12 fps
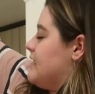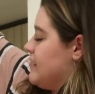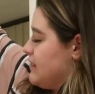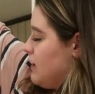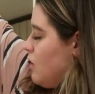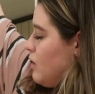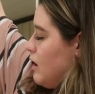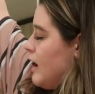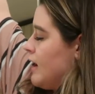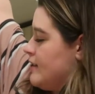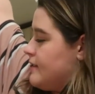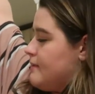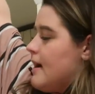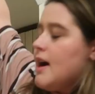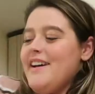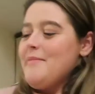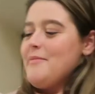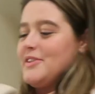and it's long line as
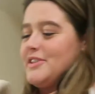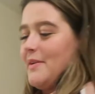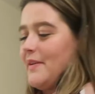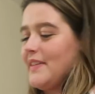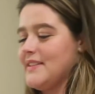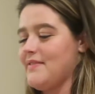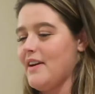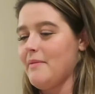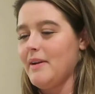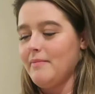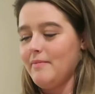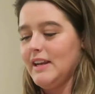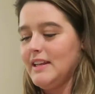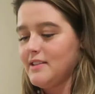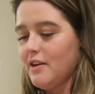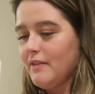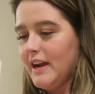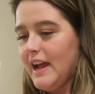well. I'm not showing this very well, I'm really
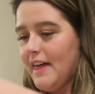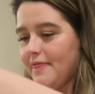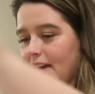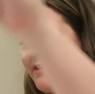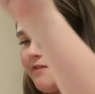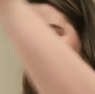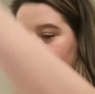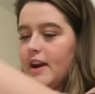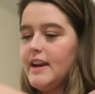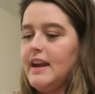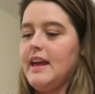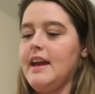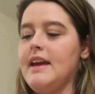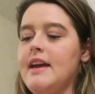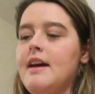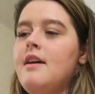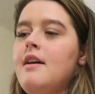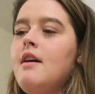sorry. And then
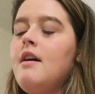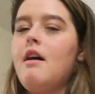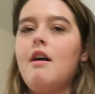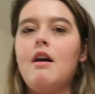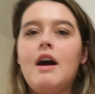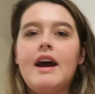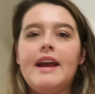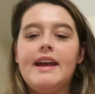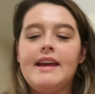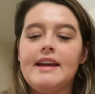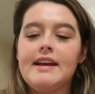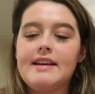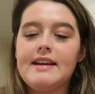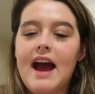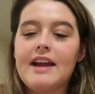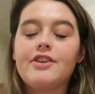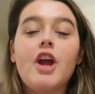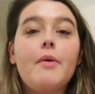finally, I
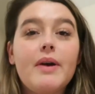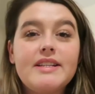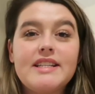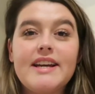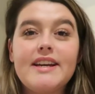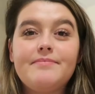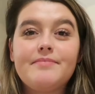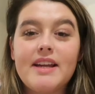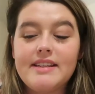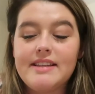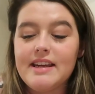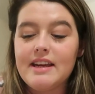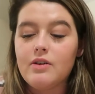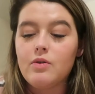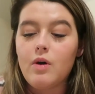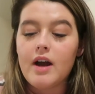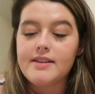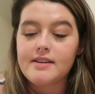had no idea
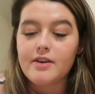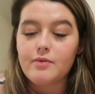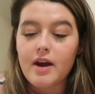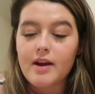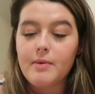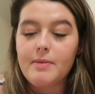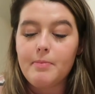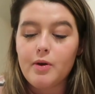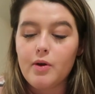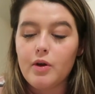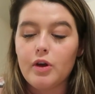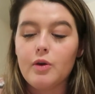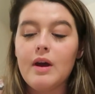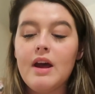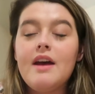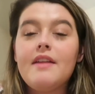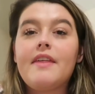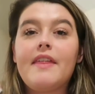until I started working with Boohoo
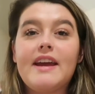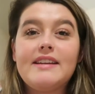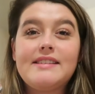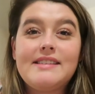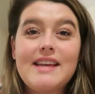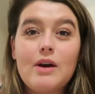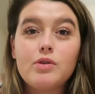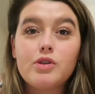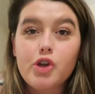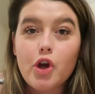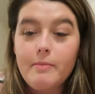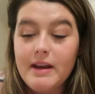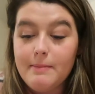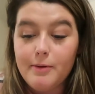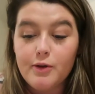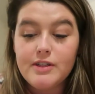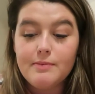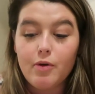that they sell so many
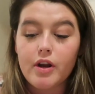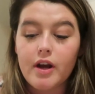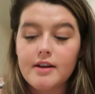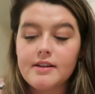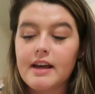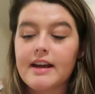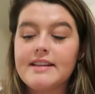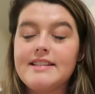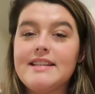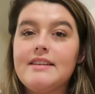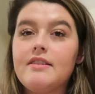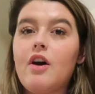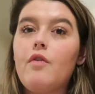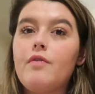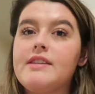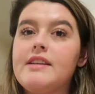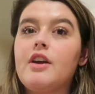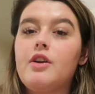beauty products. Like
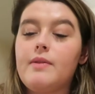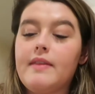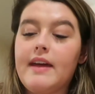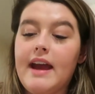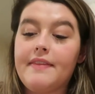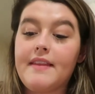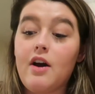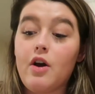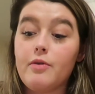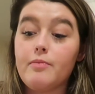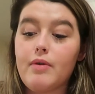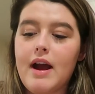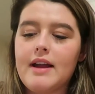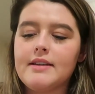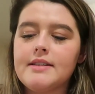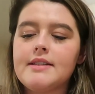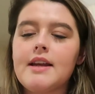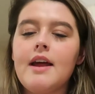obviously I knew that they had their own
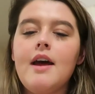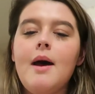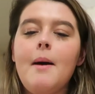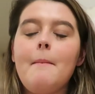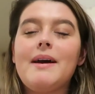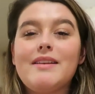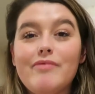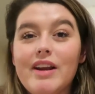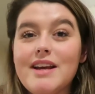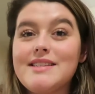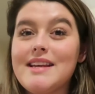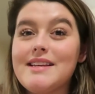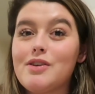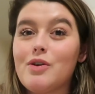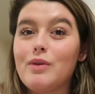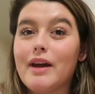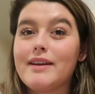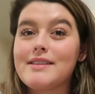brand, but I didn't realise they
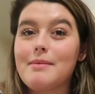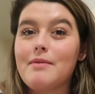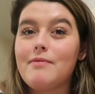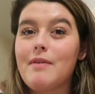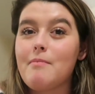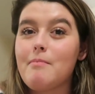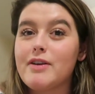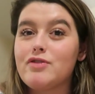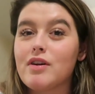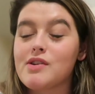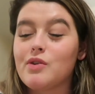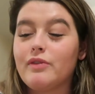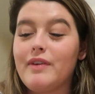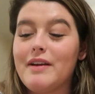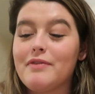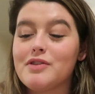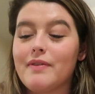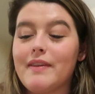sold like some of my drugstore
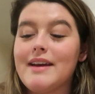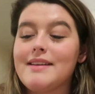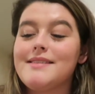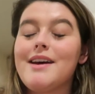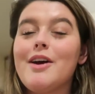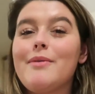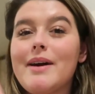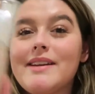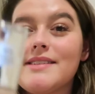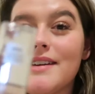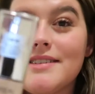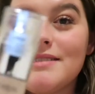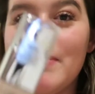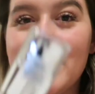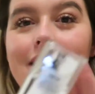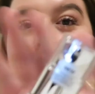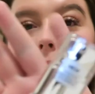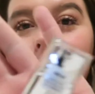favourites on there. So I decided to
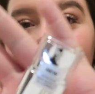pick up